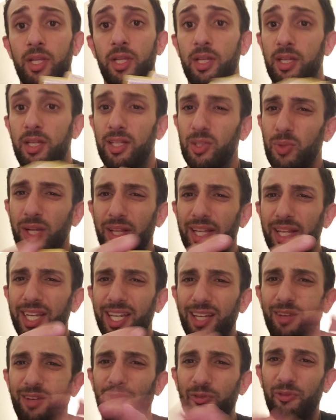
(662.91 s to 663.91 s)
That's why I like
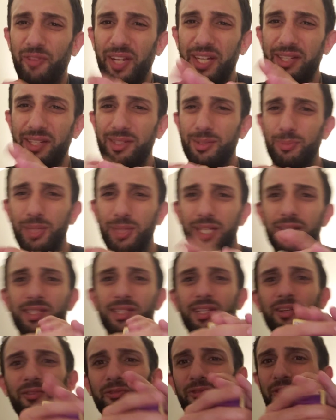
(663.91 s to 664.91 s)
Hidden Fates,
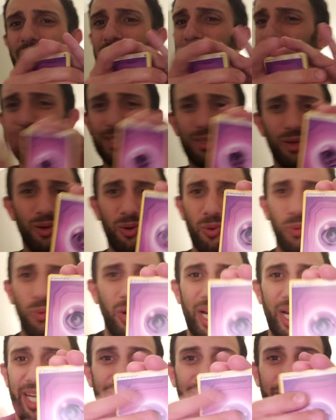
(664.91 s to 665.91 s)
because Hidden Fates, it's all
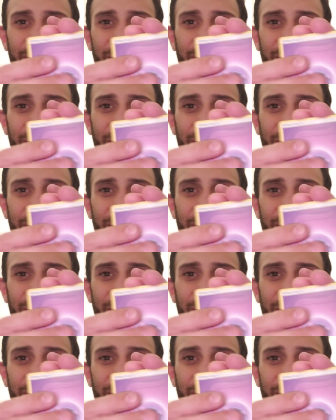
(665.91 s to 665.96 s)
white.